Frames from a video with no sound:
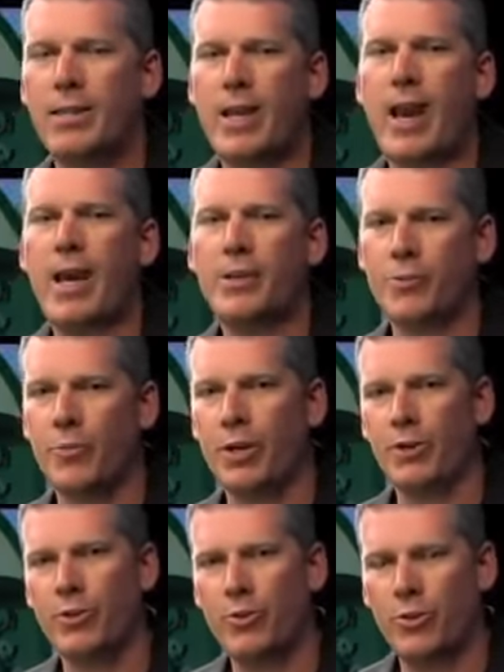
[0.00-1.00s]
has asked me
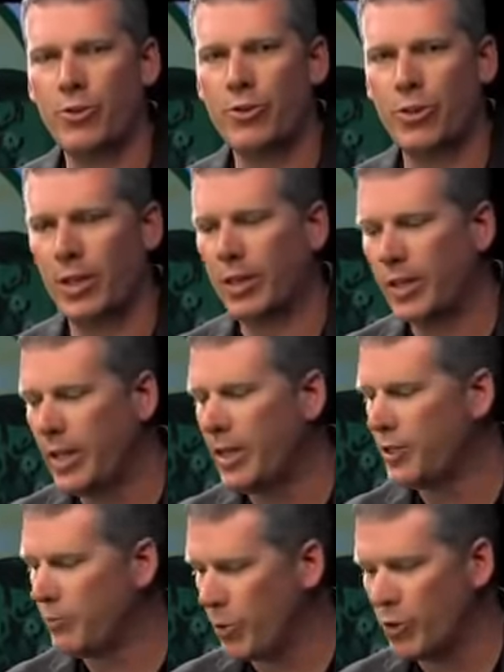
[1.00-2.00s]
to source the
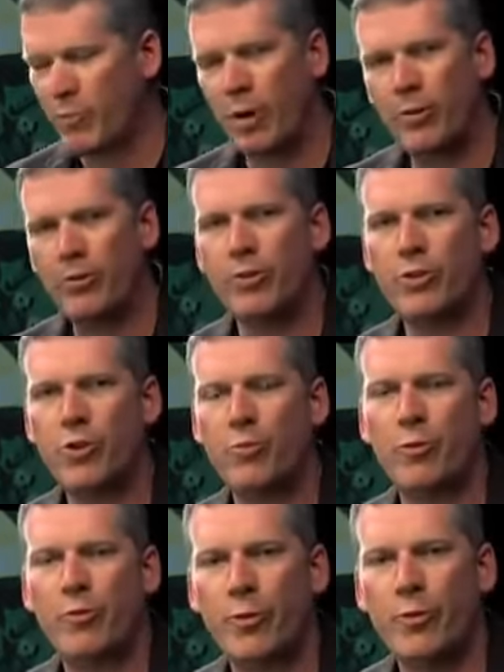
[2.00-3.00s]
cleanest, most potent
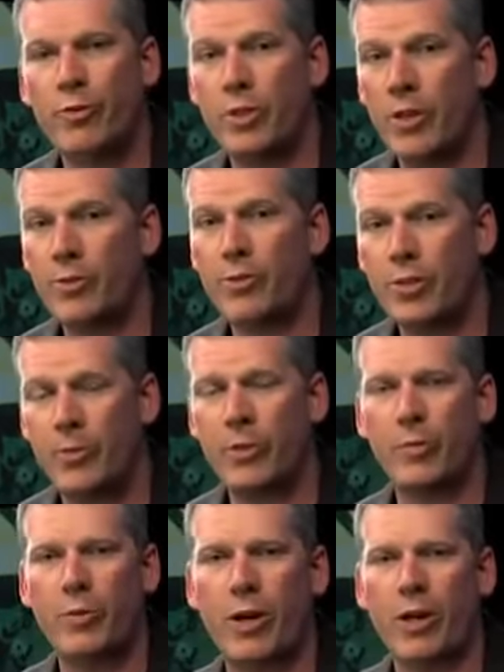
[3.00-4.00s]
superfoods and other
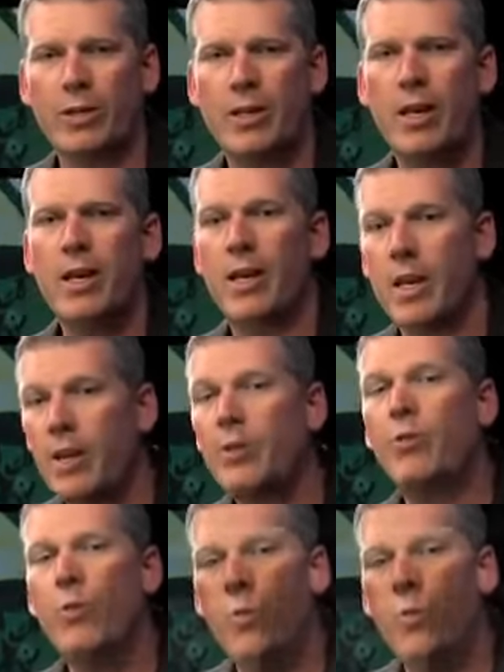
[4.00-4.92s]
similar products in the